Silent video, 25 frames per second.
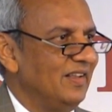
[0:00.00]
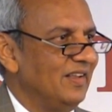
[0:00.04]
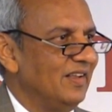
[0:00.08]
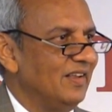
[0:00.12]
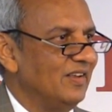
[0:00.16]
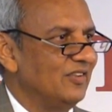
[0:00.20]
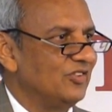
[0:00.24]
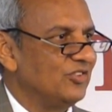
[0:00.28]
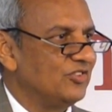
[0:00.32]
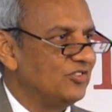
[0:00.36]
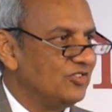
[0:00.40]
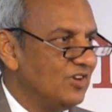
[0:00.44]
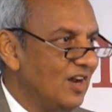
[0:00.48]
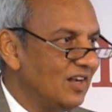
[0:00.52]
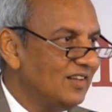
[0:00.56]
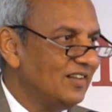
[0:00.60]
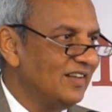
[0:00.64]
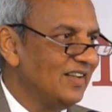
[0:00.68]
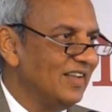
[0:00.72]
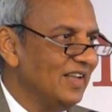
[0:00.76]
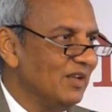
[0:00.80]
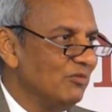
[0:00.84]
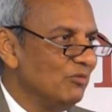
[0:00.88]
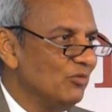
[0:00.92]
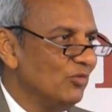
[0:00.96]
struck
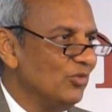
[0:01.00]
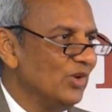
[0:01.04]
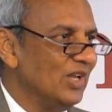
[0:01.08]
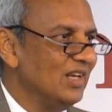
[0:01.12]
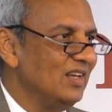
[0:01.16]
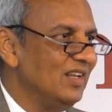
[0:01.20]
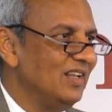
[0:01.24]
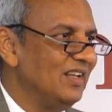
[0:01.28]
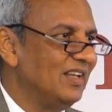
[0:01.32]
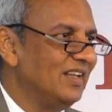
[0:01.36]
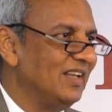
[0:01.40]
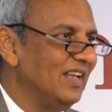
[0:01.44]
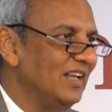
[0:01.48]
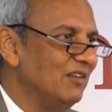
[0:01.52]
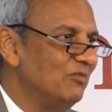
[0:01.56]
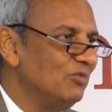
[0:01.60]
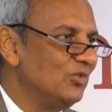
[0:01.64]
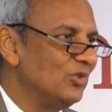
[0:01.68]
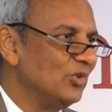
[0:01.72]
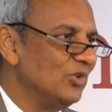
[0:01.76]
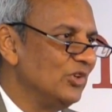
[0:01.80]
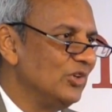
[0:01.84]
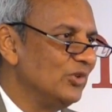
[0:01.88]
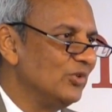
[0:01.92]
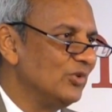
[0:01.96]
him when he came
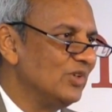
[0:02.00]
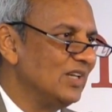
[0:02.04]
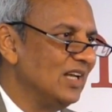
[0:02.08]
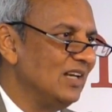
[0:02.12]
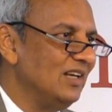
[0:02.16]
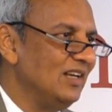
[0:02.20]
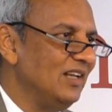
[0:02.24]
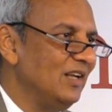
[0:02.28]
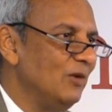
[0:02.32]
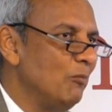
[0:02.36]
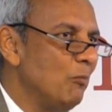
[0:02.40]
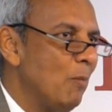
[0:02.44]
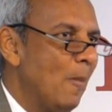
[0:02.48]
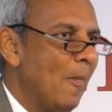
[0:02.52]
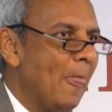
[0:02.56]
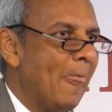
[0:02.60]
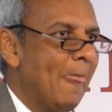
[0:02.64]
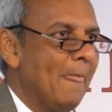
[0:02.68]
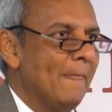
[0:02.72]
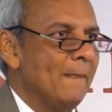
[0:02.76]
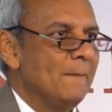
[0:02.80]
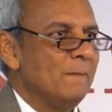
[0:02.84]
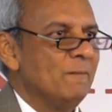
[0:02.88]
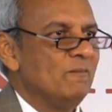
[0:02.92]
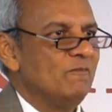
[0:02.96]
to New Delhi.
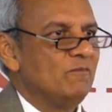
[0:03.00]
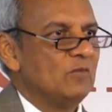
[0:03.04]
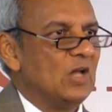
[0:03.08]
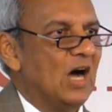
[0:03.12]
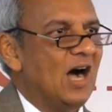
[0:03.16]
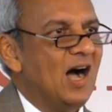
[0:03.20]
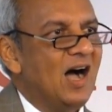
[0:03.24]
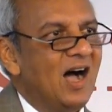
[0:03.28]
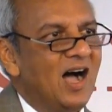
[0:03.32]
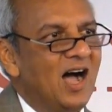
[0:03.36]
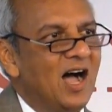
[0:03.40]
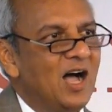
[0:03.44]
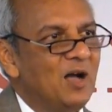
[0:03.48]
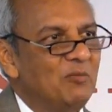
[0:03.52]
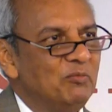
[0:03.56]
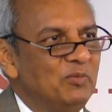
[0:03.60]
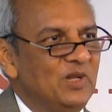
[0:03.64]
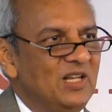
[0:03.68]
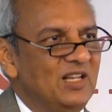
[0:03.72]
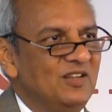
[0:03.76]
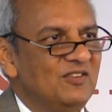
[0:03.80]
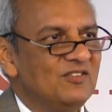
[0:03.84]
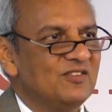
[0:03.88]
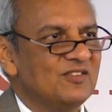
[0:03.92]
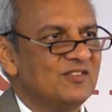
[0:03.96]
Aha
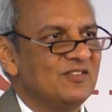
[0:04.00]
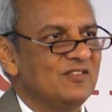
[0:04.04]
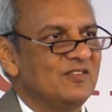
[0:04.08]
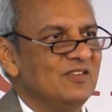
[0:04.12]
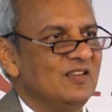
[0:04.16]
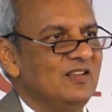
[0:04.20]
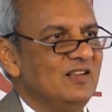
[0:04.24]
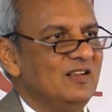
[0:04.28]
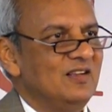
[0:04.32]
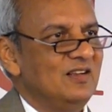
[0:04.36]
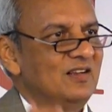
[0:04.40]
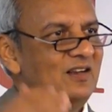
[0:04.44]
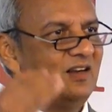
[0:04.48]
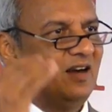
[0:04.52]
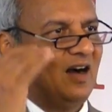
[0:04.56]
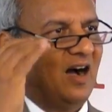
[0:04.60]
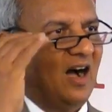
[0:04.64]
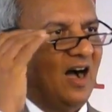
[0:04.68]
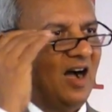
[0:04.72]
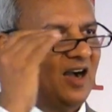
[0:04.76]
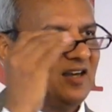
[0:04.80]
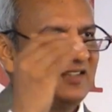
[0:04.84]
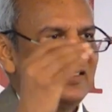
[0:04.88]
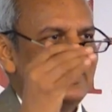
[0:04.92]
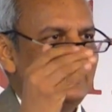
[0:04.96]
means
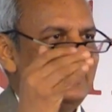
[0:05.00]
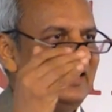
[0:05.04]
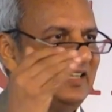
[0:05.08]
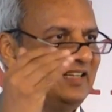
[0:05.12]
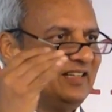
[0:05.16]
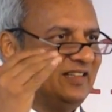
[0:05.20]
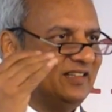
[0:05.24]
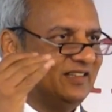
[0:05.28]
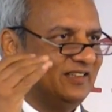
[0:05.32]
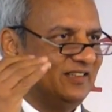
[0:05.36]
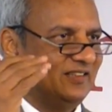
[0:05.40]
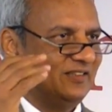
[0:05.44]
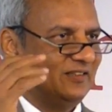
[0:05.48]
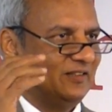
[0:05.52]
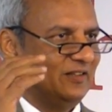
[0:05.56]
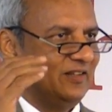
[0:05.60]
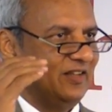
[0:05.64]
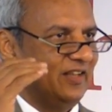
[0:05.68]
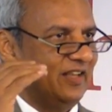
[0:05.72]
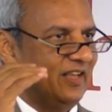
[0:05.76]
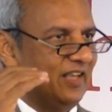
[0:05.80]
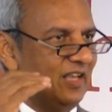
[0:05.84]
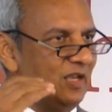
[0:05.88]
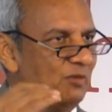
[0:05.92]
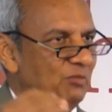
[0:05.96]
Arctic,
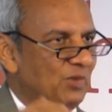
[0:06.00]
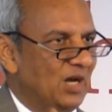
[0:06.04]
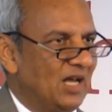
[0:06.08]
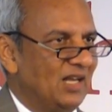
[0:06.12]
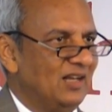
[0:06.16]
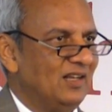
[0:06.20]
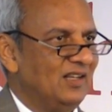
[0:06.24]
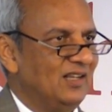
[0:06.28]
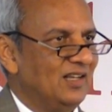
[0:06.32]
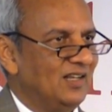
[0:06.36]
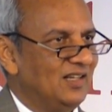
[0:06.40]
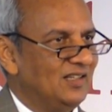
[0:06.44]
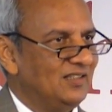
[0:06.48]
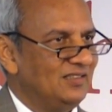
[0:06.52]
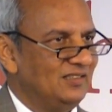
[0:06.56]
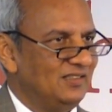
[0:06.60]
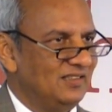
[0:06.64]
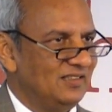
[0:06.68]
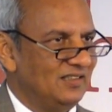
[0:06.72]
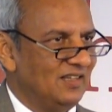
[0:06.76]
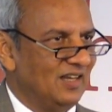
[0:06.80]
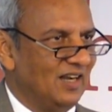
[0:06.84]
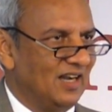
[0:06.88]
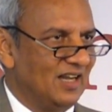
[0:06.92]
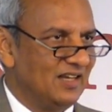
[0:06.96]
Himalaya,
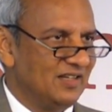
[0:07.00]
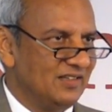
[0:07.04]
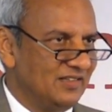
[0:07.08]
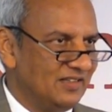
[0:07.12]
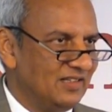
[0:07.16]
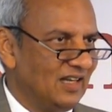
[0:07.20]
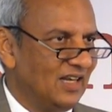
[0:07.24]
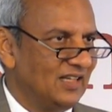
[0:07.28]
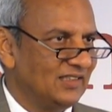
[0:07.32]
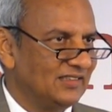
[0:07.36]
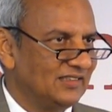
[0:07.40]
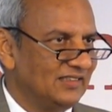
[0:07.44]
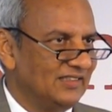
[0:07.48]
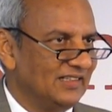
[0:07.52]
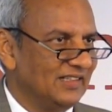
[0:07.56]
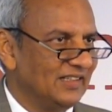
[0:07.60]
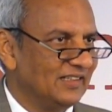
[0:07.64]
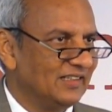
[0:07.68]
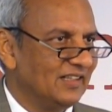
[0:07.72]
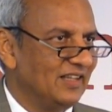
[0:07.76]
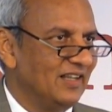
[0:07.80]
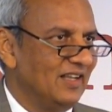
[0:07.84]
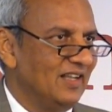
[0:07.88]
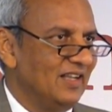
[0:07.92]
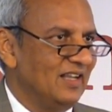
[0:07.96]

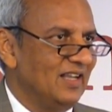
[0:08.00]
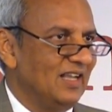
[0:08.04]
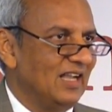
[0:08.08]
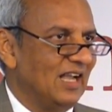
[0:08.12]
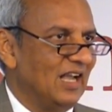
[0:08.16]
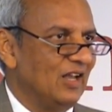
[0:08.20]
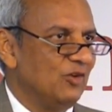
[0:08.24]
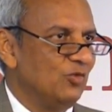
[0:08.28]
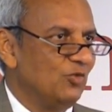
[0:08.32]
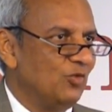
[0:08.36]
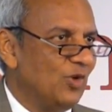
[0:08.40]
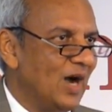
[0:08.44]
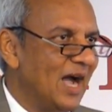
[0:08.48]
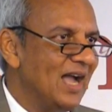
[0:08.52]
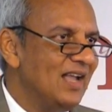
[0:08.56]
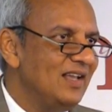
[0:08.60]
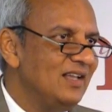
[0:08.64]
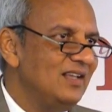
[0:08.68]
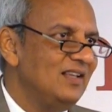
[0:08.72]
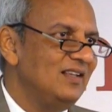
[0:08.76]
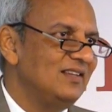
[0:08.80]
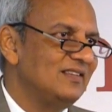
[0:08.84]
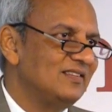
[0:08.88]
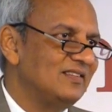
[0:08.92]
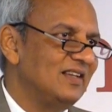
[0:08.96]
Antarctic. And why
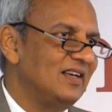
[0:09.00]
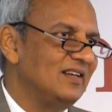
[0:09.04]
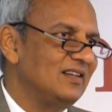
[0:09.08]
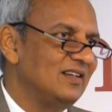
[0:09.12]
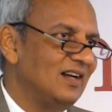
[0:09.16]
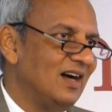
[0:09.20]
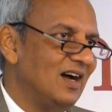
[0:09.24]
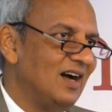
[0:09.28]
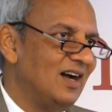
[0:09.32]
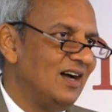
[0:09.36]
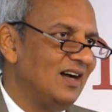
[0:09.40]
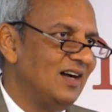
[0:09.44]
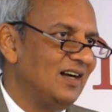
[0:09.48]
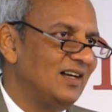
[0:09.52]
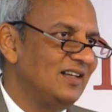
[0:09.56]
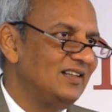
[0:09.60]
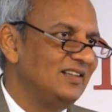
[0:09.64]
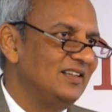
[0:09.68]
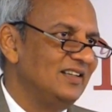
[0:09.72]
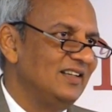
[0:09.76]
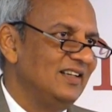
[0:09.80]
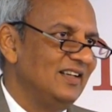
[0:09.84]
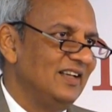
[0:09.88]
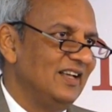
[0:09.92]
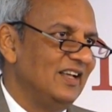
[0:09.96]
he said aha
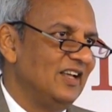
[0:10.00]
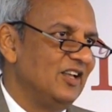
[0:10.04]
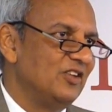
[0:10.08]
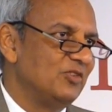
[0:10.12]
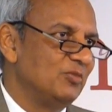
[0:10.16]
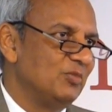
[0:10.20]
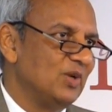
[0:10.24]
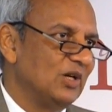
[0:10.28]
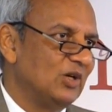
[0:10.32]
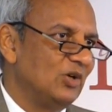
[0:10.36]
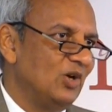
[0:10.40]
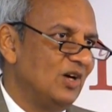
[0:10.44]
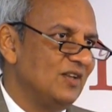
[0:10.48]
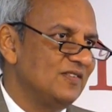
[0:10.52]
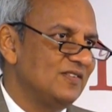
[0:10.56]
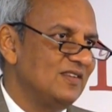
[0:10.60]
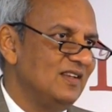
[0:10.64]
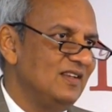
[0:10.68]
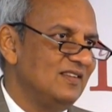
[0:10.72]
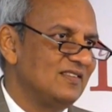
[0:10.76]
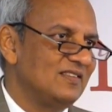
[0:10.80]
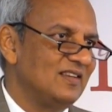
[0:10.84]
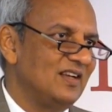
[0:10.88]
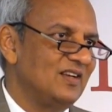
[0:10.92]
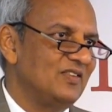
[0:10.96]
is because
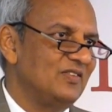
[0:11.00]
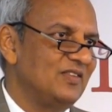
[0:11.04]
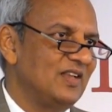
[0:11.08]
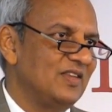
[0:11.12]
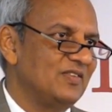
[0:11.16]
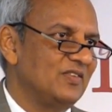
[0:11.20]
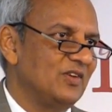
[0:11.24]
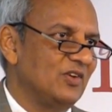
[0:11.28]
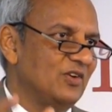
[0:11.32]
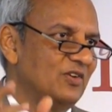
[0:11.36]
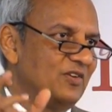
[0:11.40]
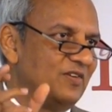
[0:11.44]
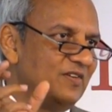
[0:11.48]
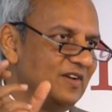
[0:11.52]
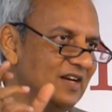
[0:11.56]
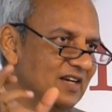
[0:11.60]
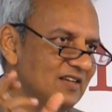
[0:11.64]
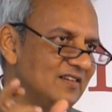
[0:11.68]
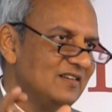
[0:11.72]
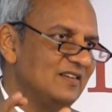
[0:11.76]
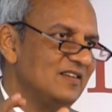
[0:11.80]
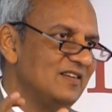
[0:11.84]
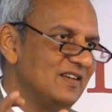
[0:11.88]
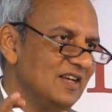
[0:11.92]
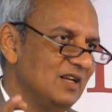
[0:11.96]
he said that the
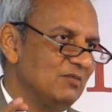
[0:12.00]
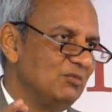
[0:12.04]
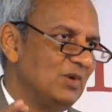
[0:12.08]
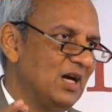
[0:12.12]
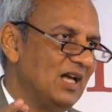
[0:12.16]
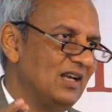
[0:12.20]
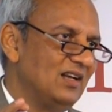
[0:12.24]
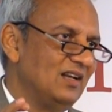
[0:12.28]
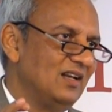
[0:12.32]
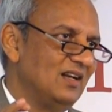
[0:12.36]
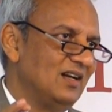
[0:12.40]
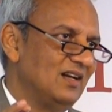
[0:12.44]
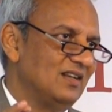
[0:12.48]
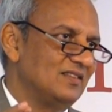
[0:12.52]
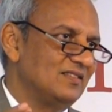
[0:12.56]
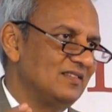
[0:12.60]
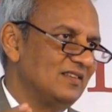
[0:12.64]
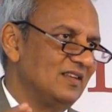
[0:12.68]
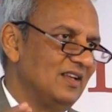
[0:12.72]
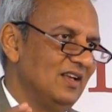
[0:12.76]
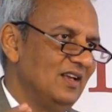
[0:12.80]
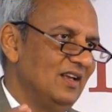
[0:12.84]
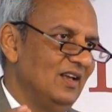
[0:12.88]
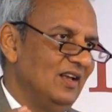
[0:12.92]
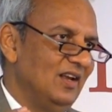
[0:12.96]
greater
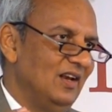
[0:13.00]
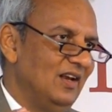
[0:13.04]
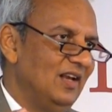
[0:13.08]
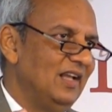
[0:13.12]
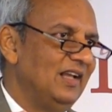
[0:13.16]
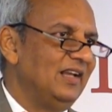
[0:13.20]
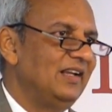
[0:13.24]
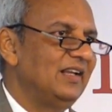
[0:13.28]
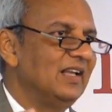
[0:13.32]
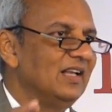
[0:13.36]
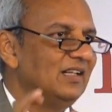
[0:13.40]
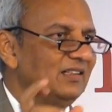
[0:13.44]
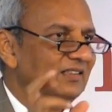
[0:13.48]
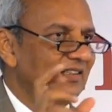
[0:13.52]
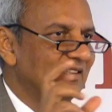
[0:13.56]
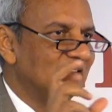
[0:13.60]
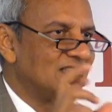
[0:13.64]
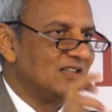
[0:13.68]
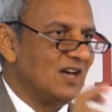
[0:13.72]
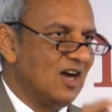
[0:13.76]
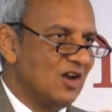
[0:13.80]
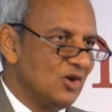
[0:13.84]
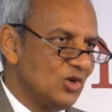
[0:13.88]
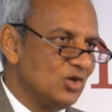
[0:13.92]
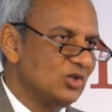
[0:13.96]
Himalayas linking the
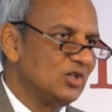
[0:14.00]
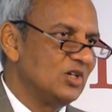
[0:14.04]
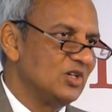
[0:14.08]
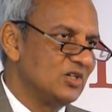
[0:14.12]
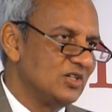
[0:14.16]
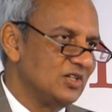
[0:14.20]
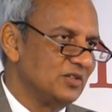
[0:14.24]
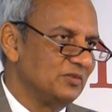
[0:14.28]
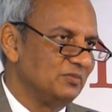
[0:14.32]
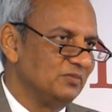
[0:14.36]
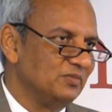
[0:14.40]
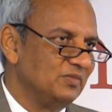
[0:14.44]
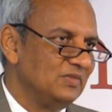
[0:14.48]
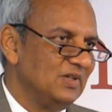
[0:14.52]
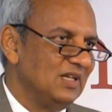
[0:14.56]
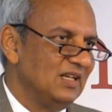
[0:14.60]
Karakoram